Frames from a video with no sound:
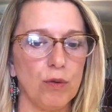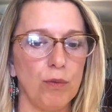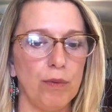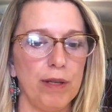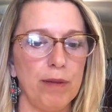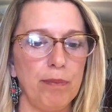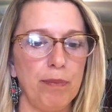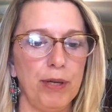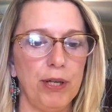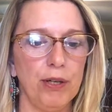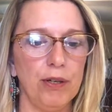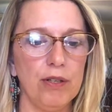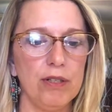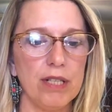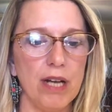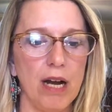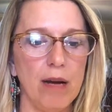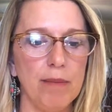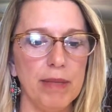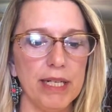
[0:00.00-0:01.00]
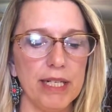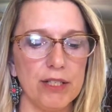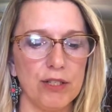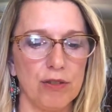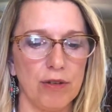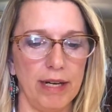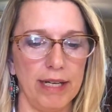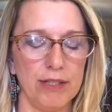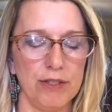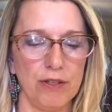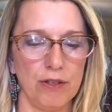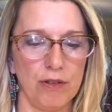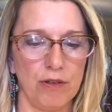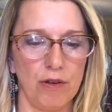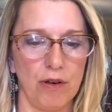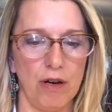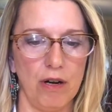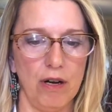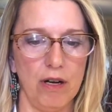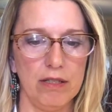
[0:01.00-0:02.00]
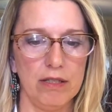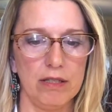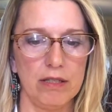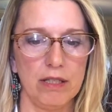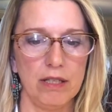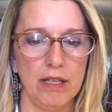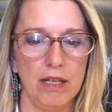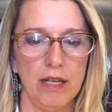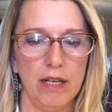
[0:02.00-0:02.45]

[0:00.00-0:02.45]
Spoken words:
with pure dominant traits are crossed,